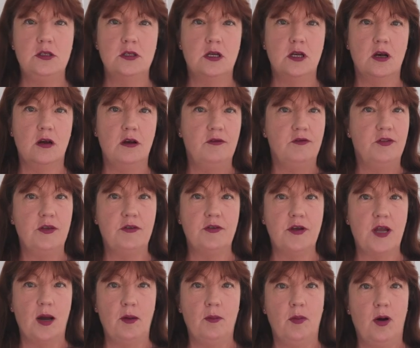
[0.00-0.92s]
If they've
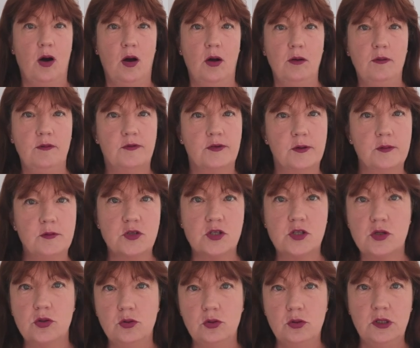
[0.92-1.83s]
come home from
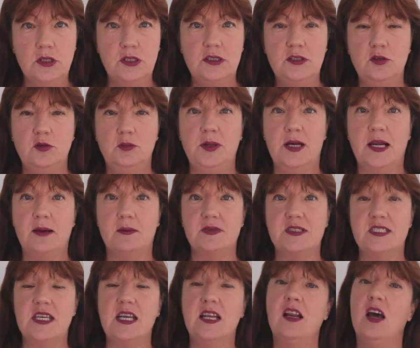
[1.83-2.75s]
school a little bit
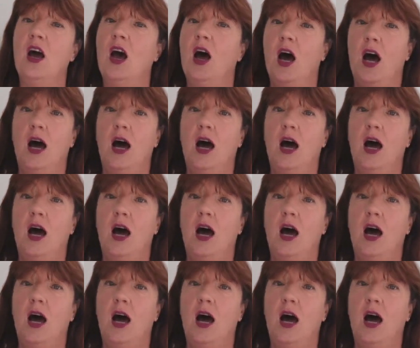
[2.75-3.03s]
upset,